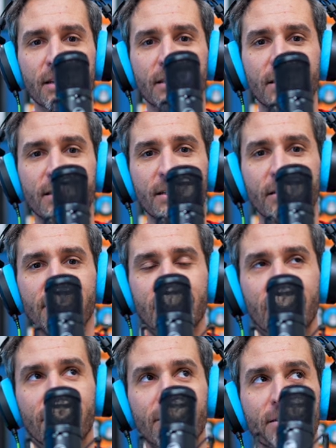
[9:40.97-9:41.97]
It still
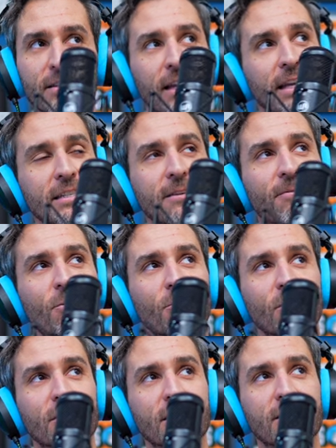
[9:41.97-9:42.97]
sounds, I guess if you
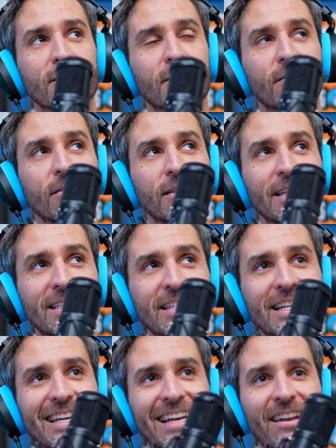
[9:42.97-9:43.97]
were just
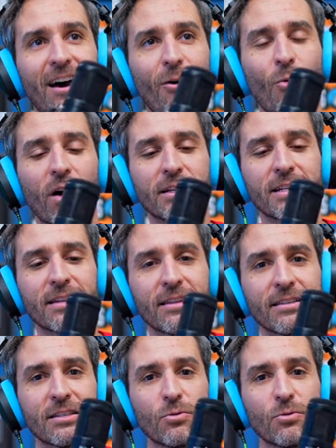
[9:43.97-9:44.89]
listening and not watching this,